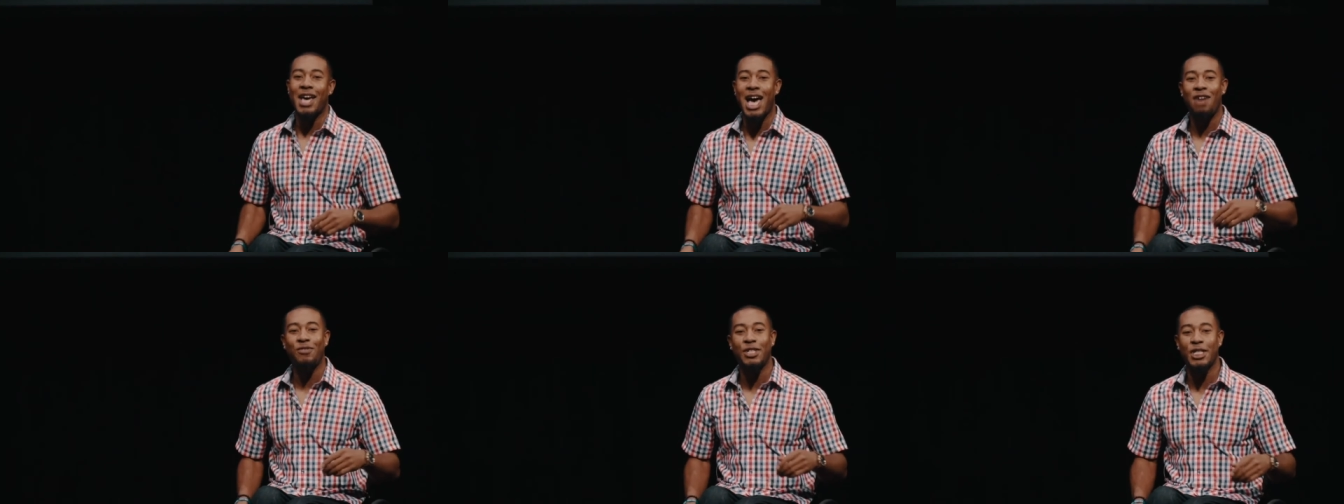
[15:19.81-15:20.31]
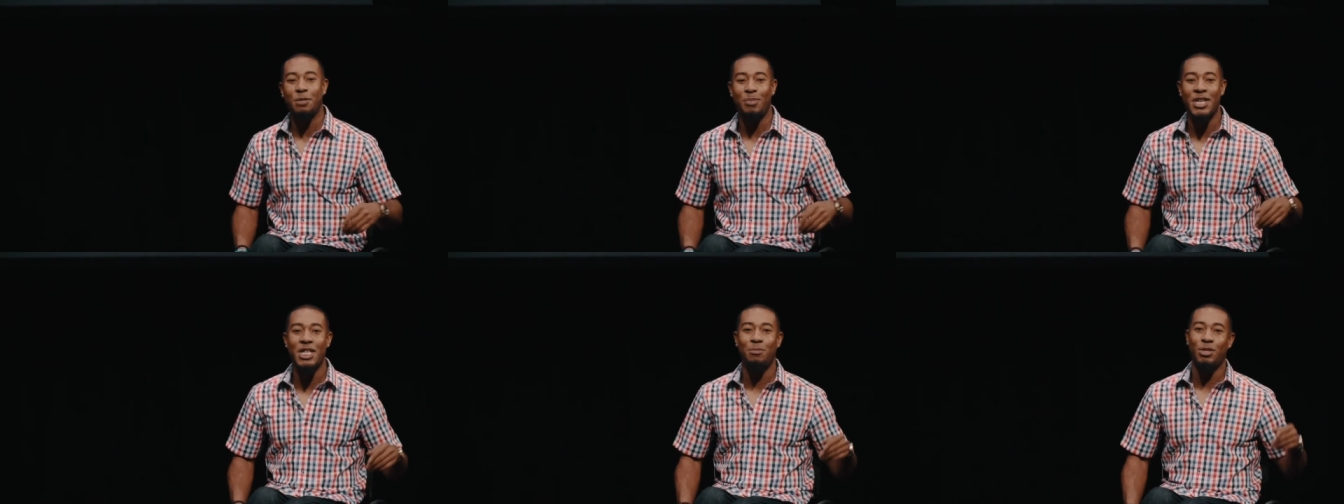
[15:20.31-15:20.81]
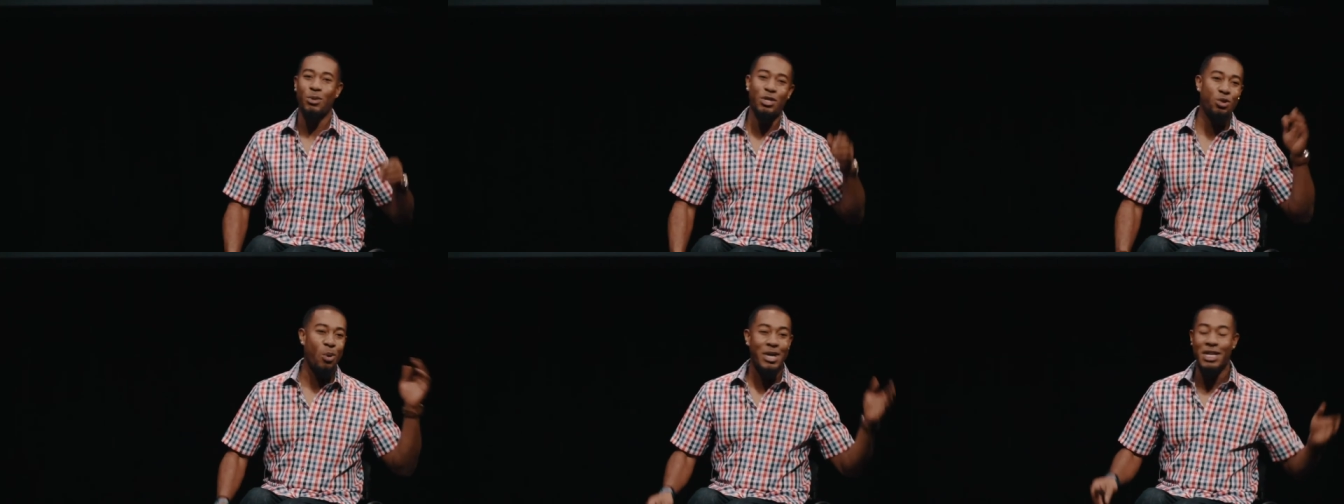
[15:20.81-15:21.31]
averaging speeds
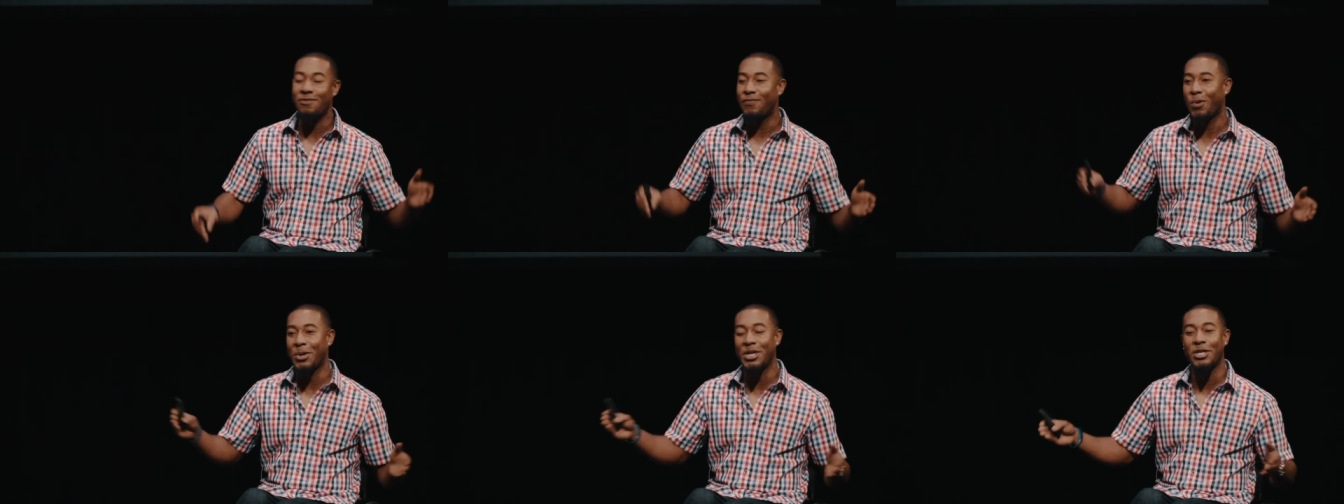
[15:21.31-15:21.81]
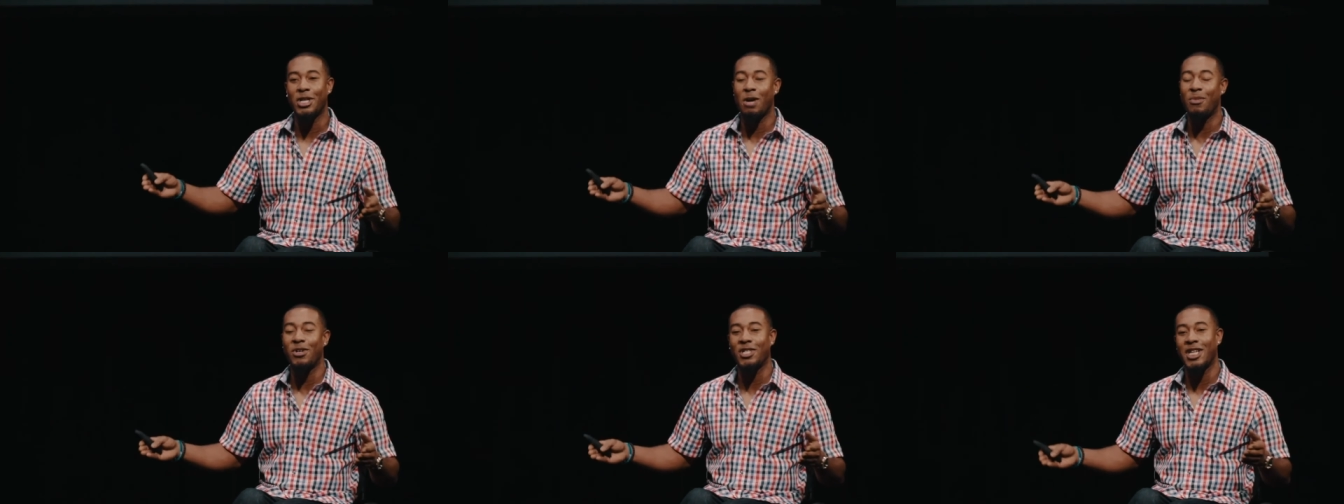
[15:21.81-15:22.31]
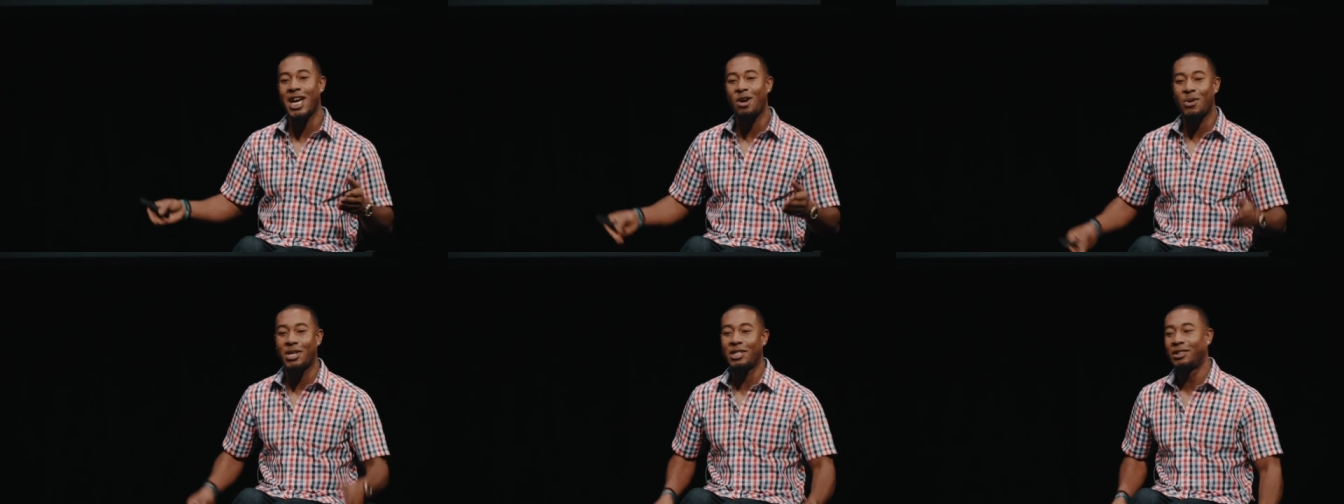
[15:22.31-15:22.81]
between 20 and 40 kilometers an
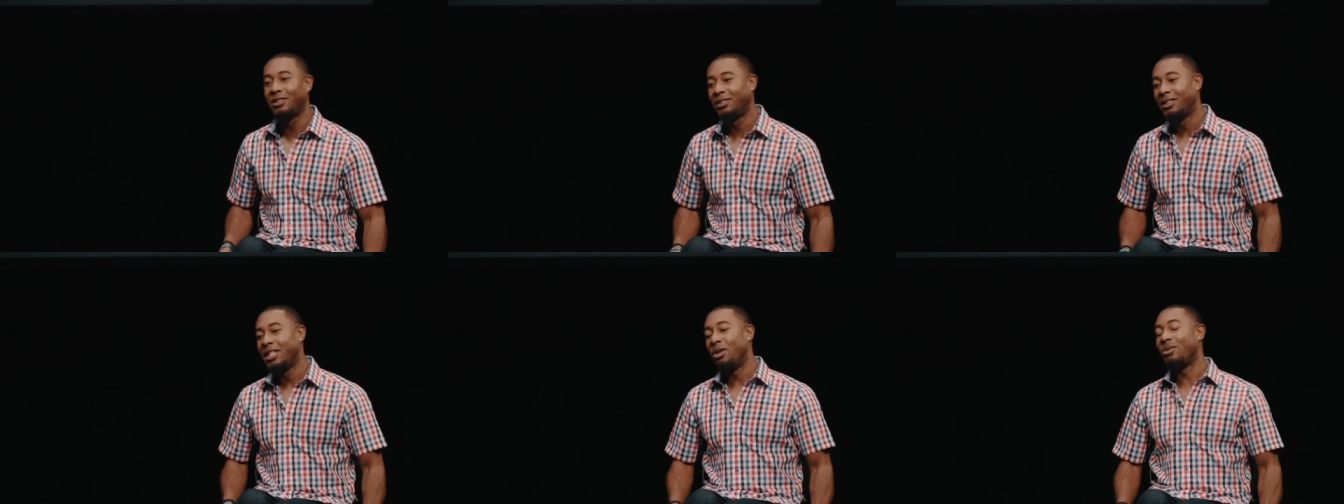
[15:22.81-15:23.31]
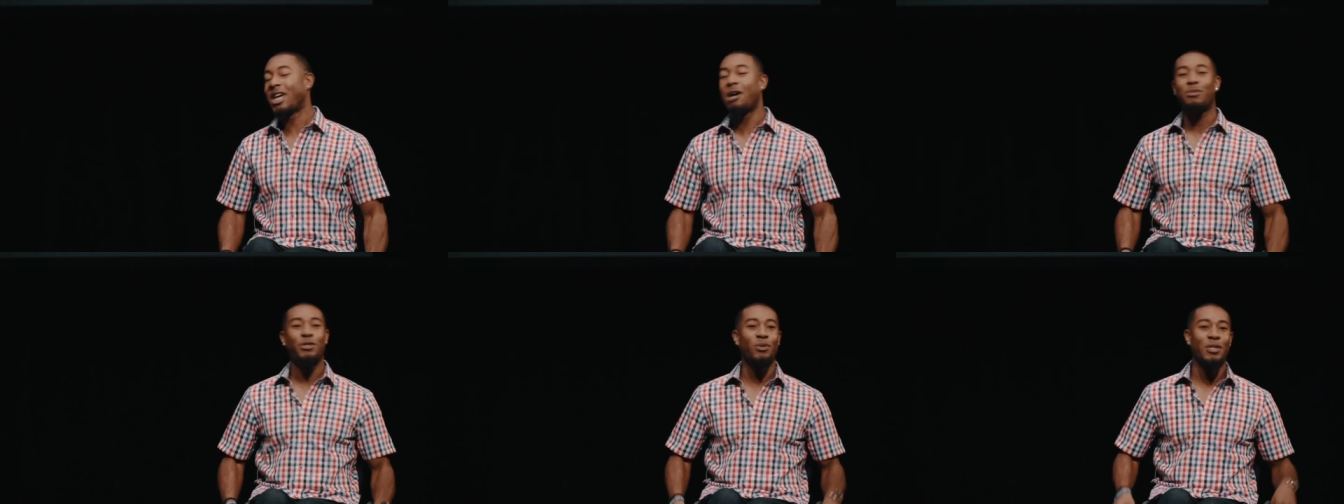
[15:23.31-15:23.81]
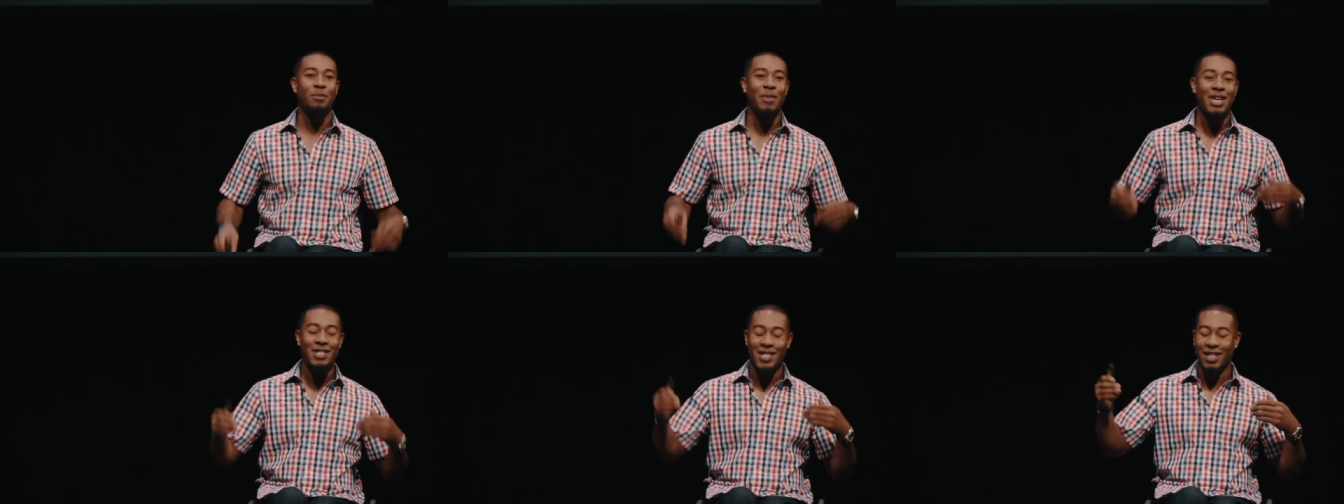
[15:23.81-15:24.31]
hour. It was absolutely
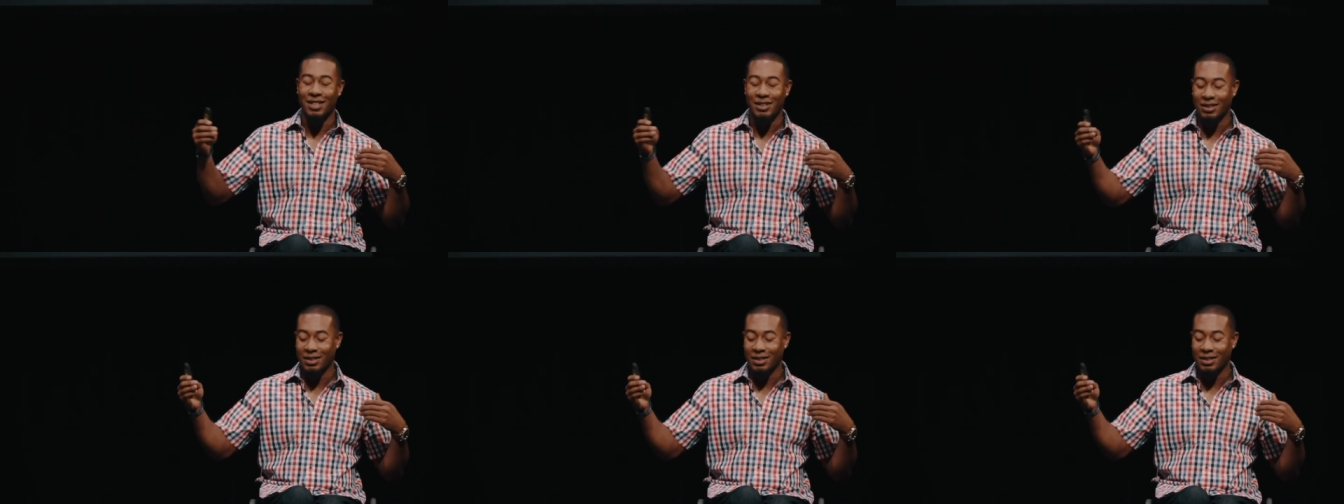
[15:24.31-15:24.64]
amazing.